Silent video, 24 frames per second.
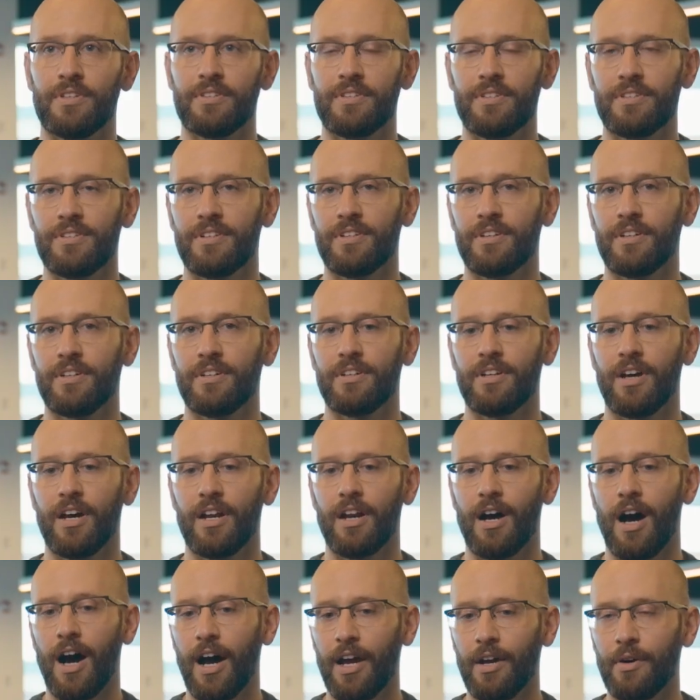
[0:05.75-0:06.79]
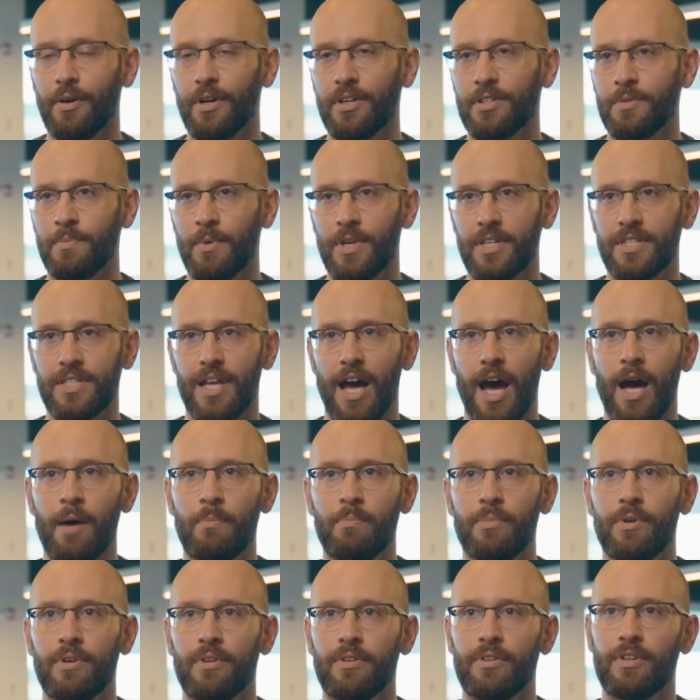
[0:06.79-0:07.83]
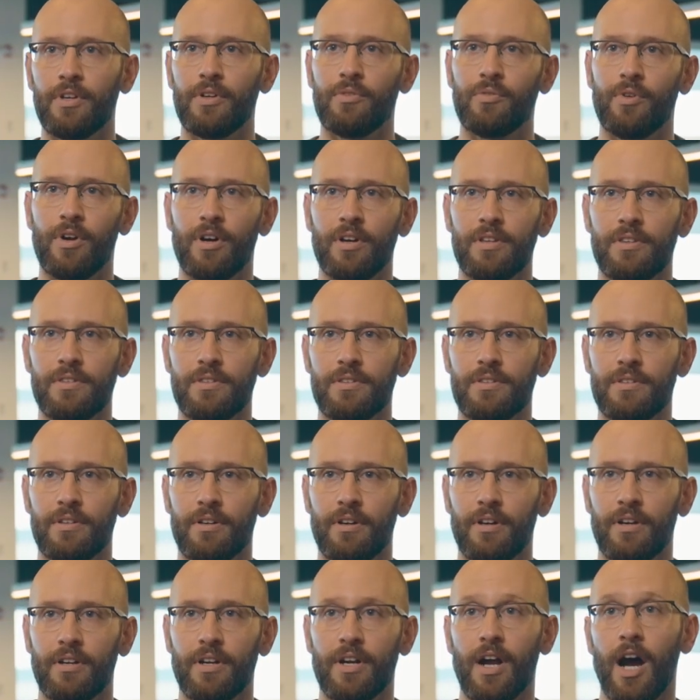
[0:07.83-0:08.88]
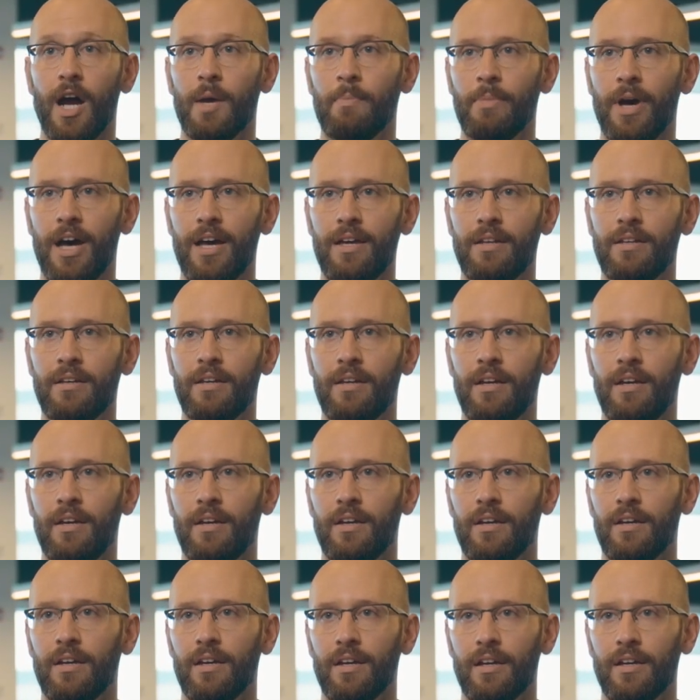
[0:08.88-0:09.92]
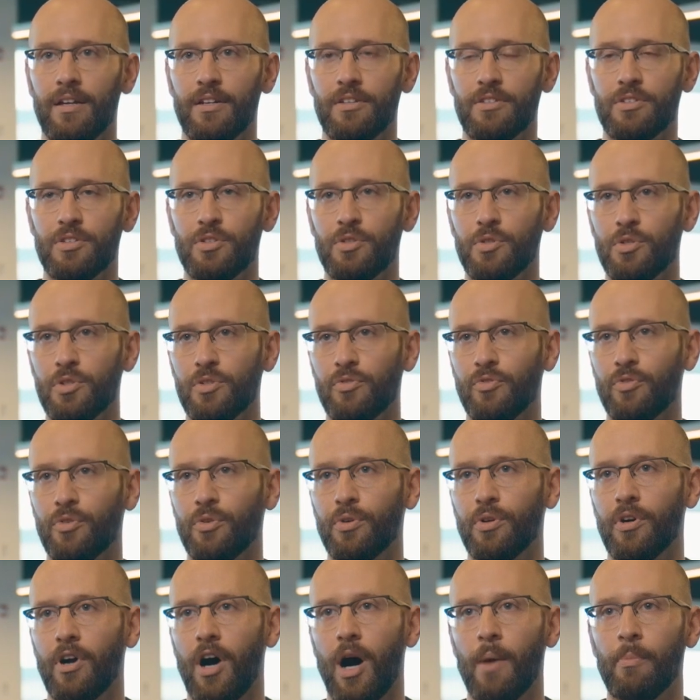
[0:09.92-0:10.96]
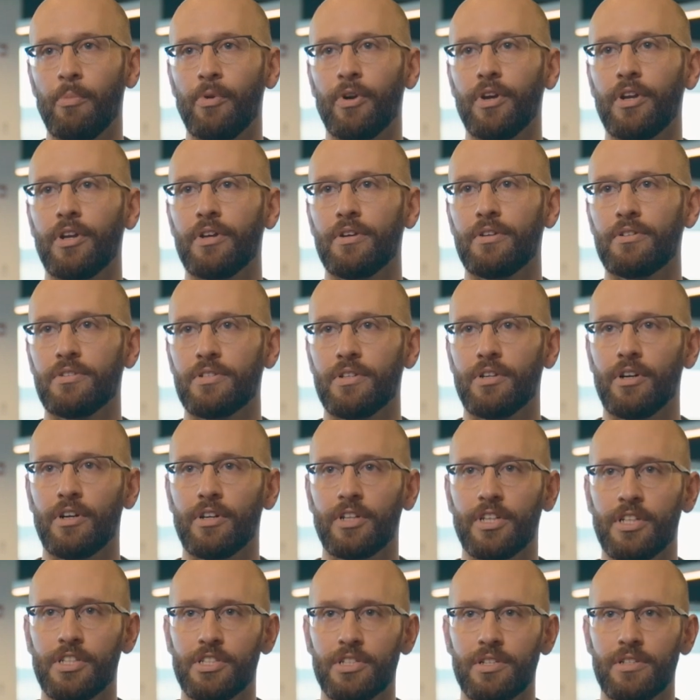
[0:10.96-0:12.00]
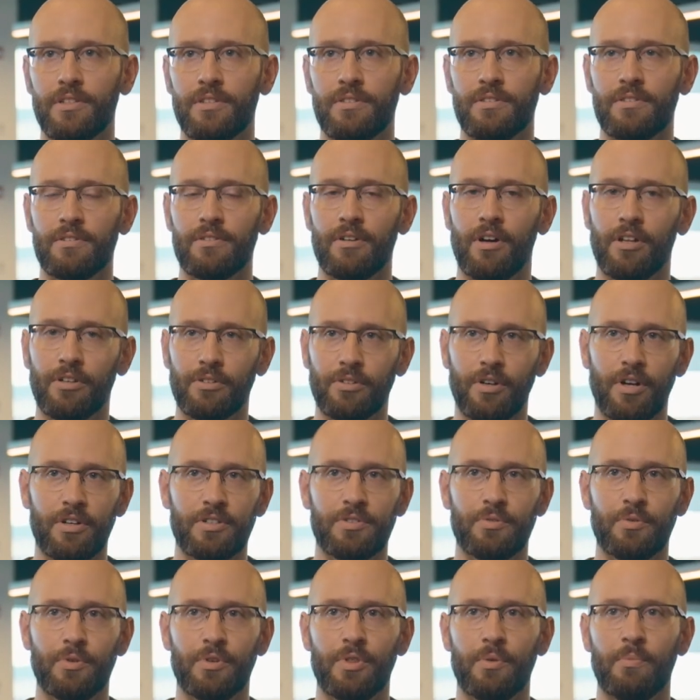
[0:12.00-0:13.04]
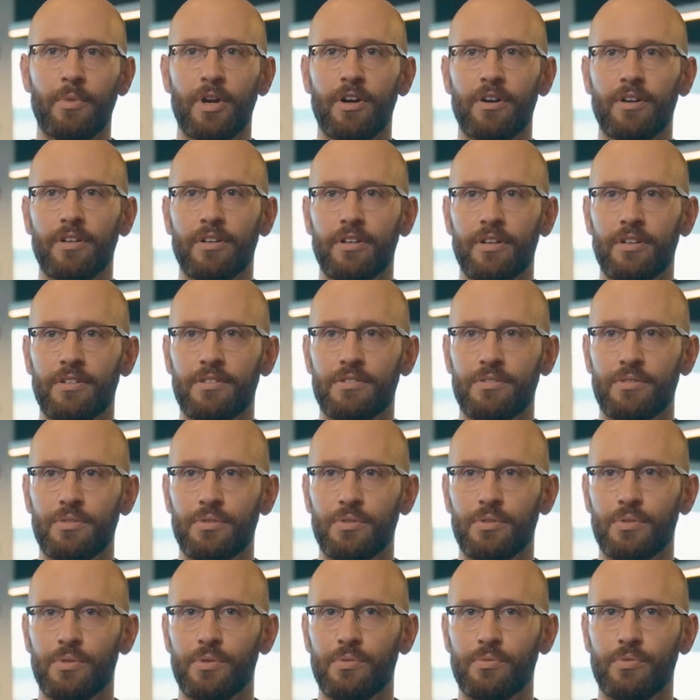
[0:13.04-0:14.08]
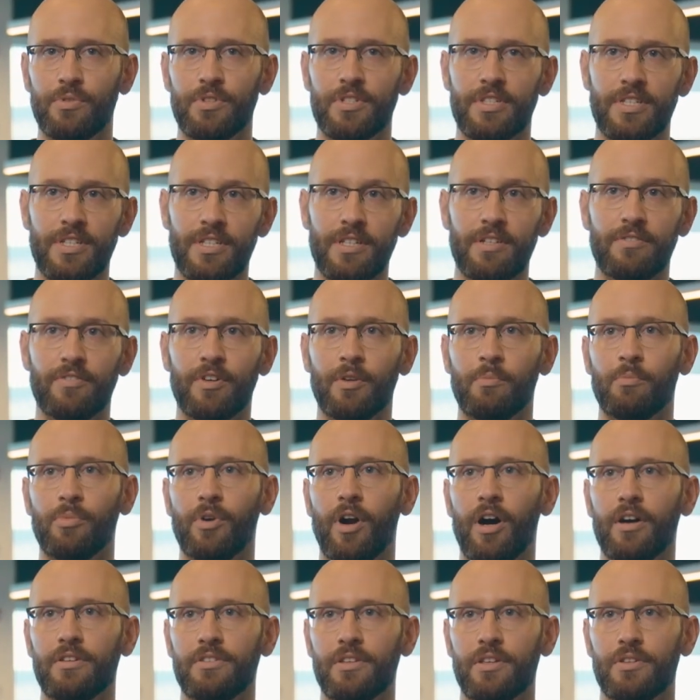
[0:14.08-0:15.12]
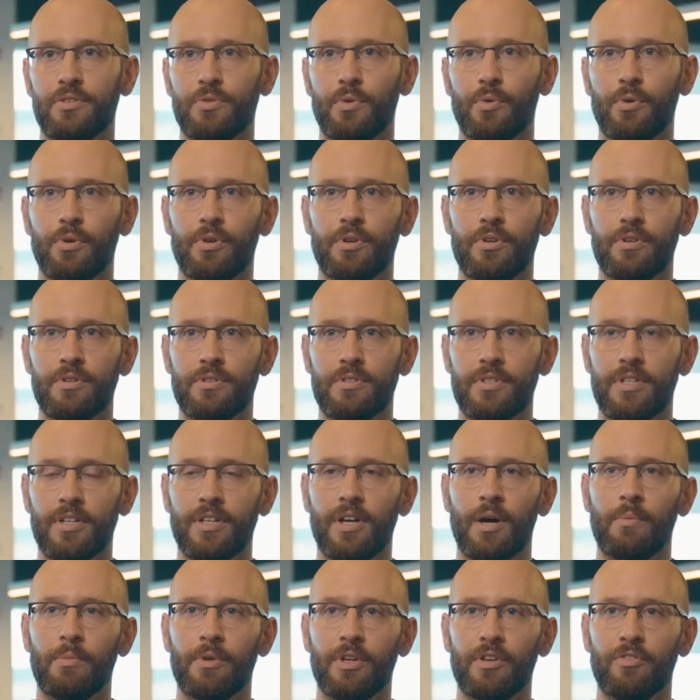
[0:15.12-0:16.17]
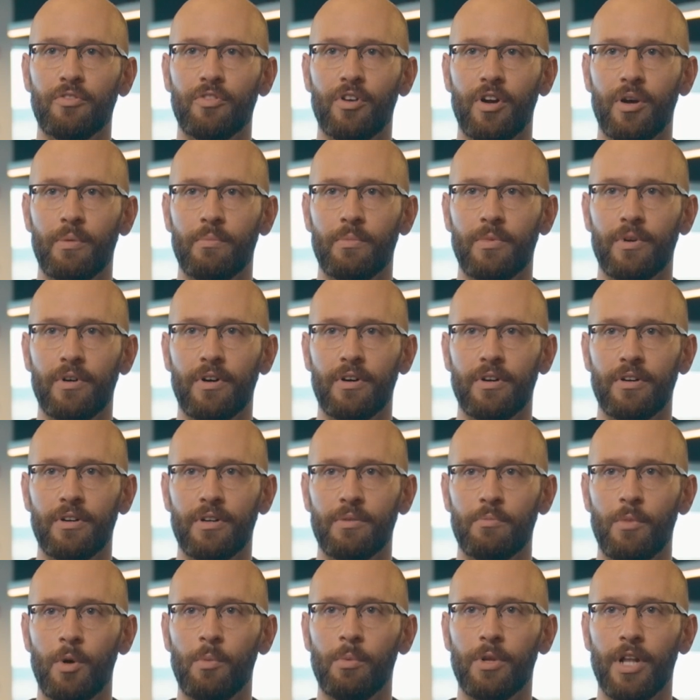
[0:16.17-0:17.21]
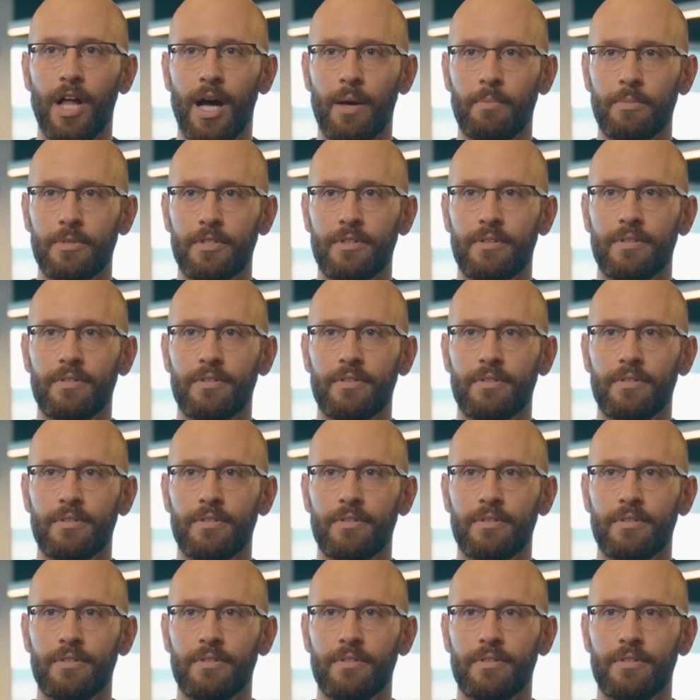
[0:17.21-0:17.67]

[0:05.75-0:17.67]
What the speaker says: is an iOS-based app that runs on an iPad, and it's used for operators in our kitchens all across North America to receive and process orders that come in from our mobile apps.